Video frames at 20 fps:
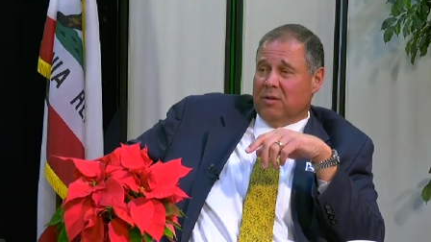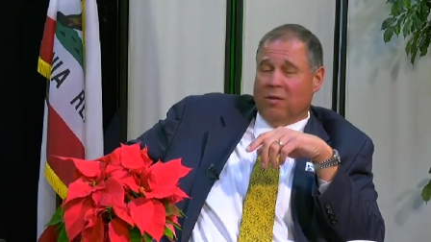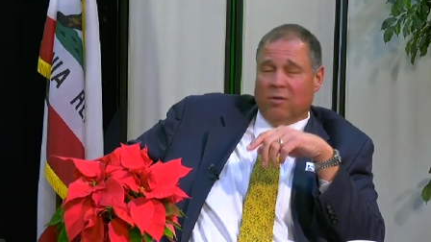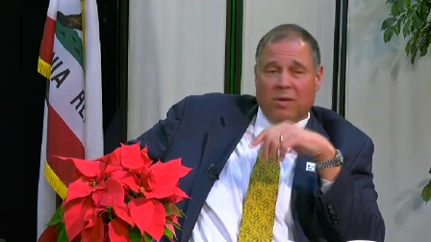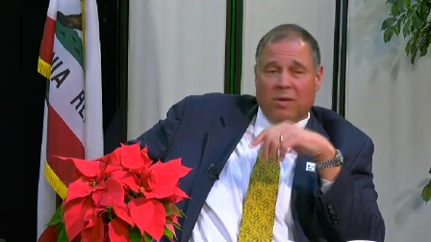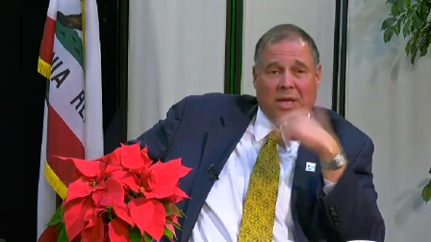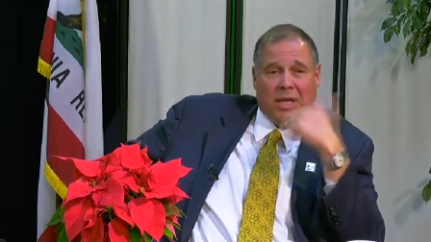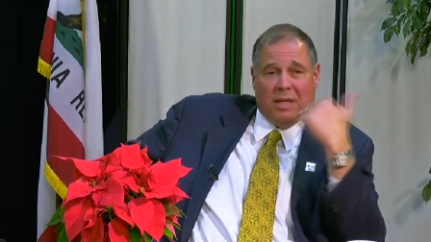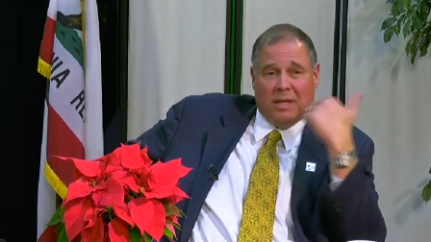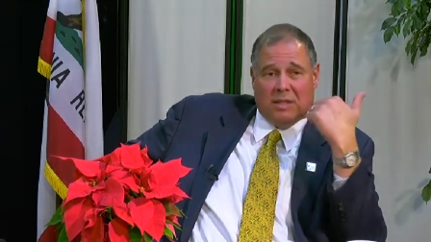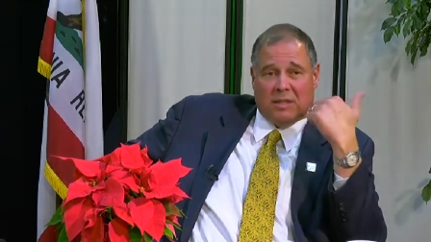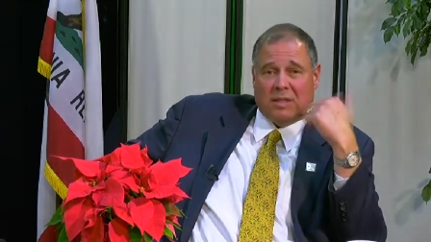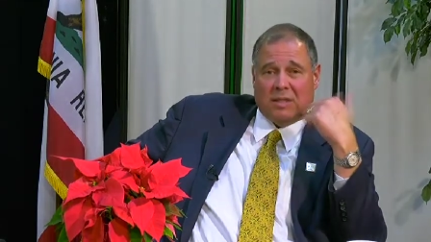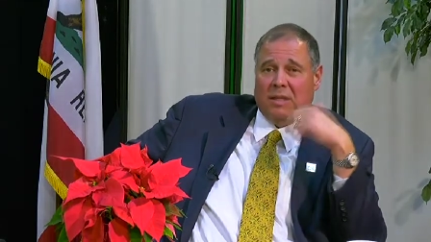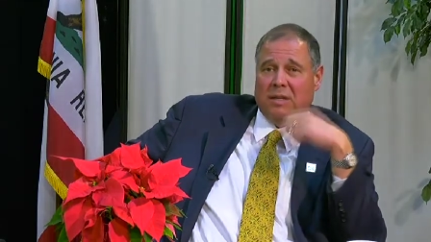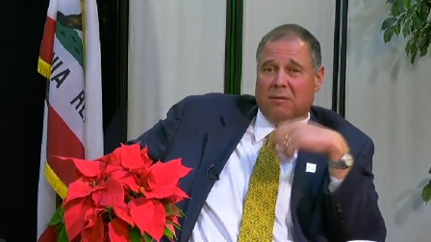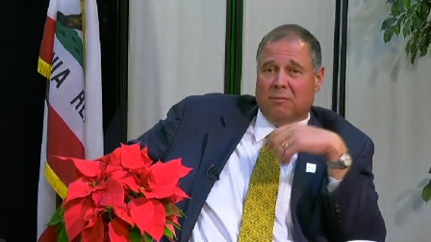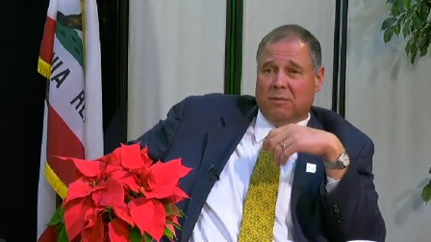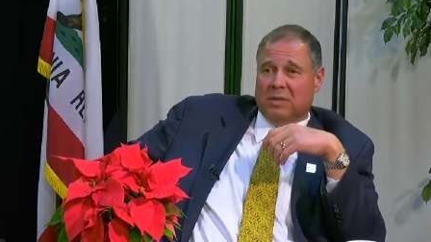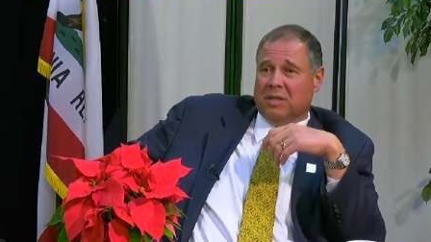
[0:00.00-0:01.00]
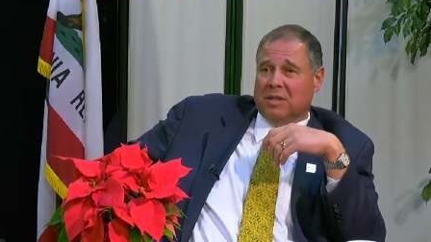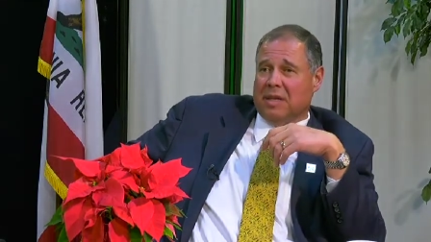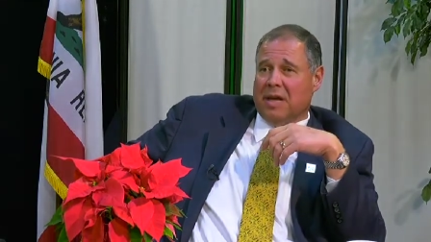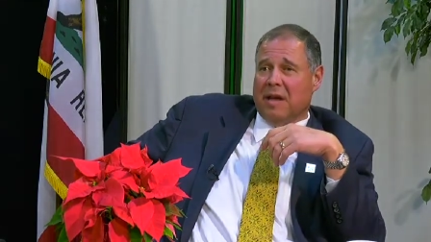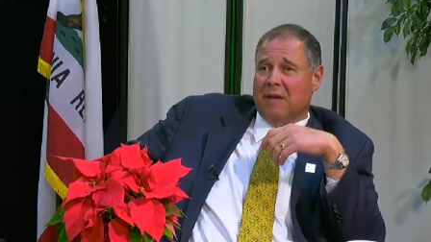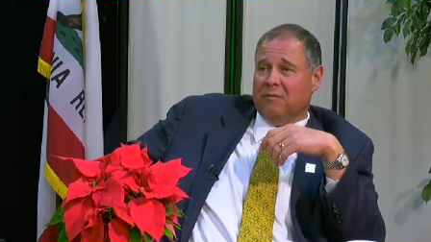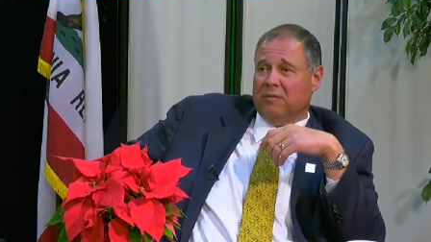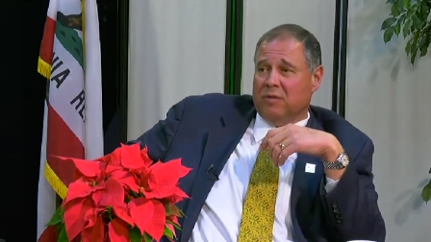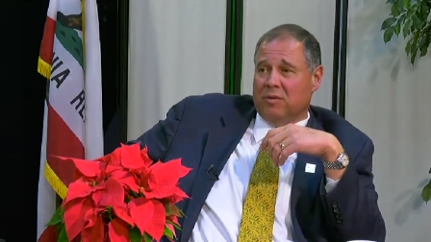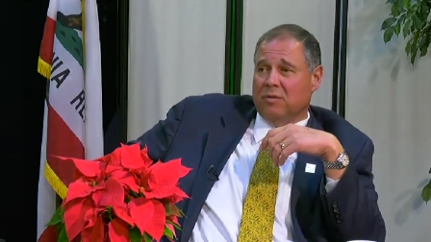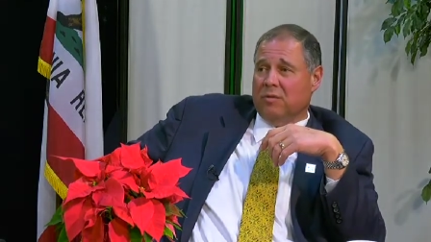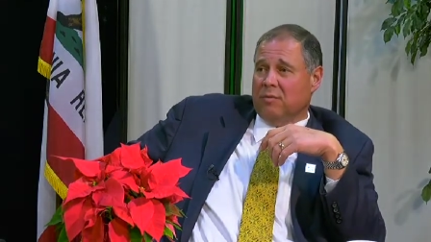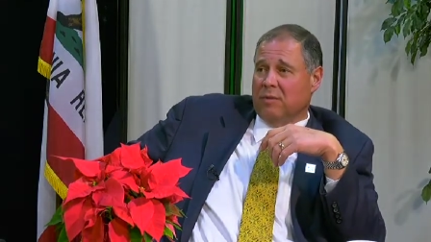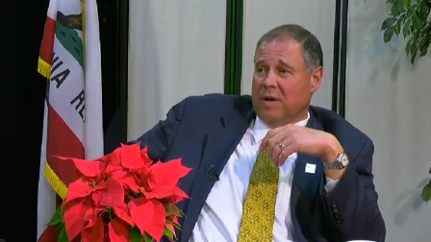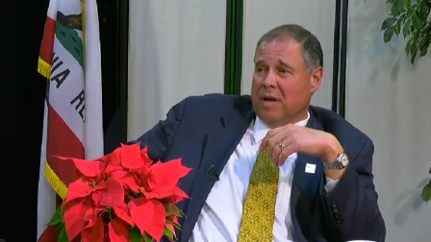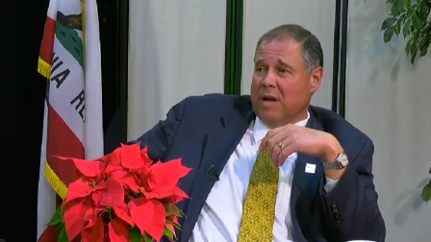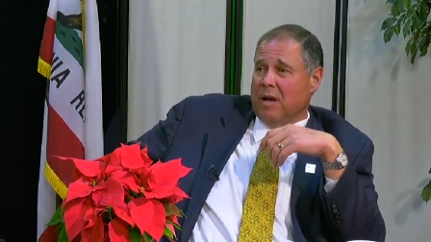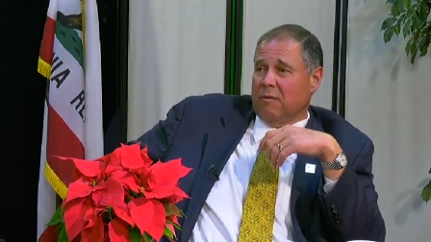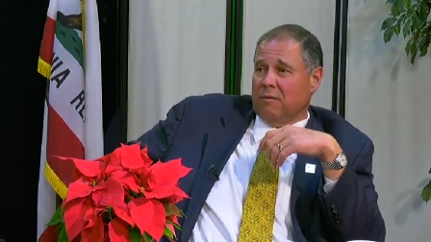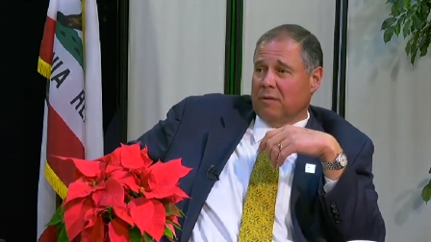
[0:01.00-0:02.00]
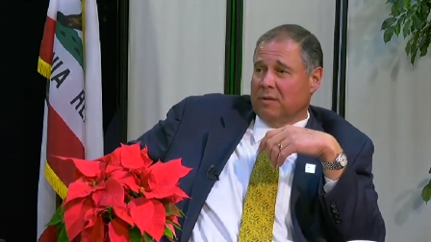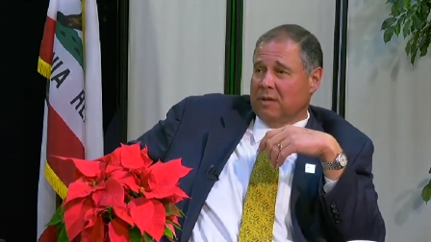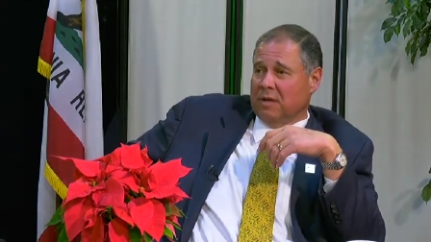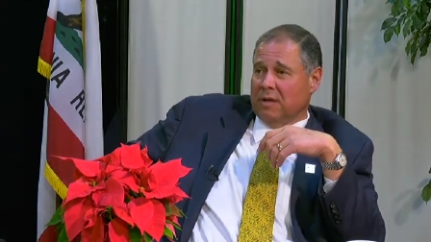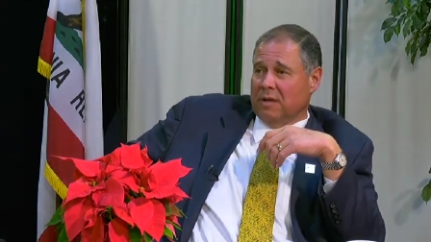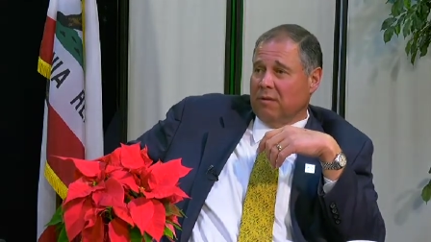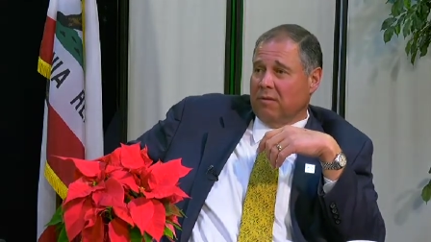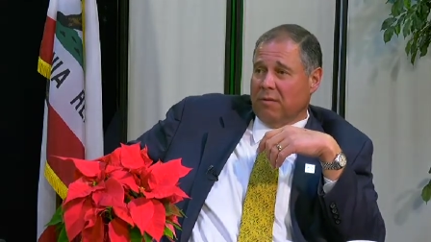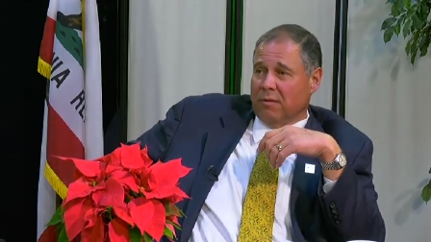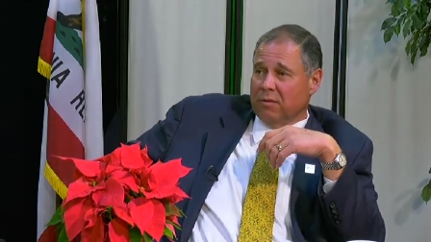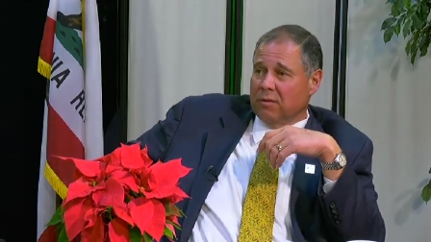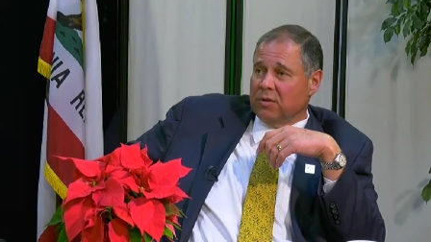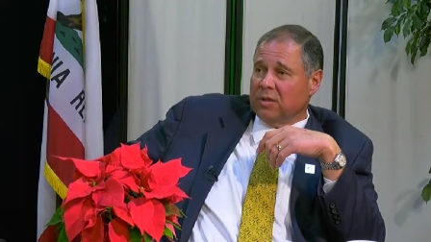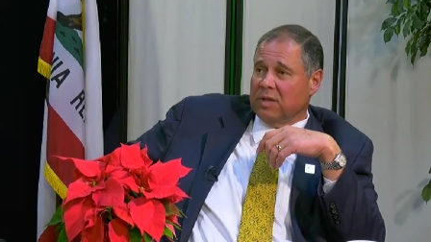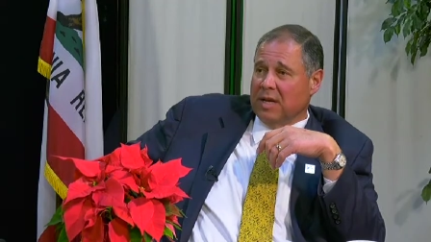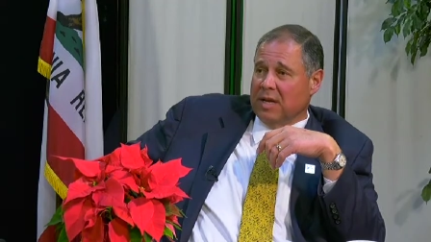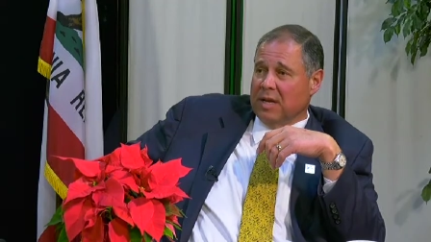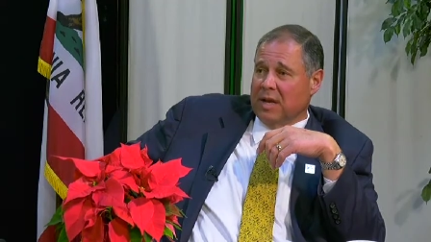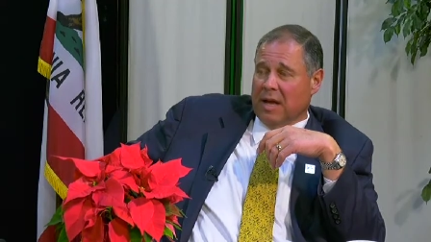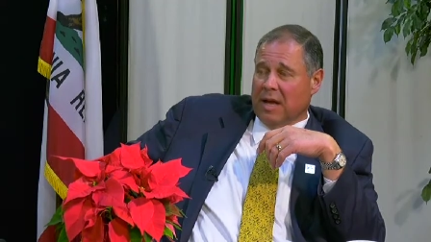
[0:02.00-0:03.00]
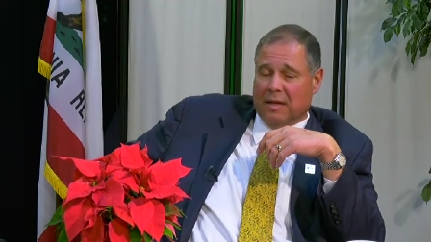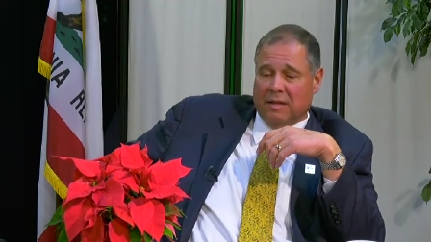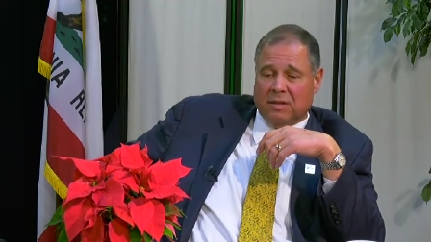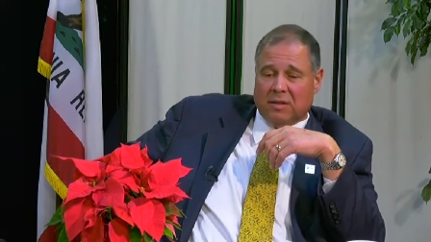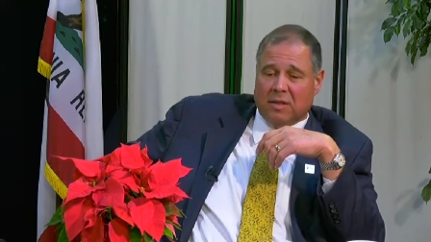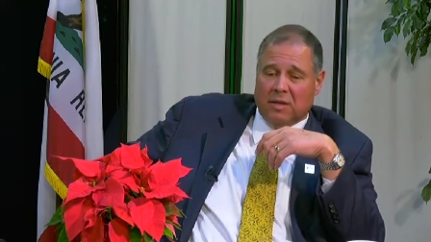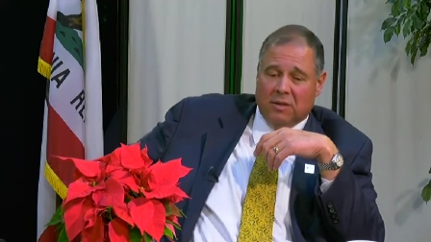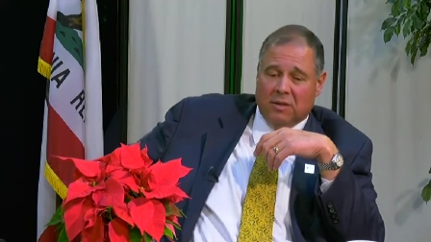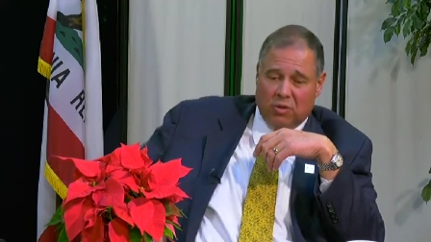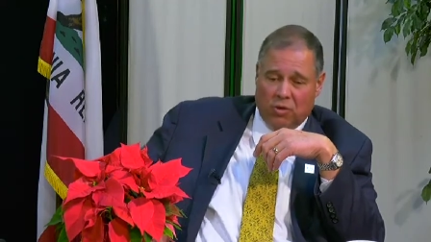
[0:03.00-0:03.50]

going in and sitting with staff two, three hours on a Thursday night and say,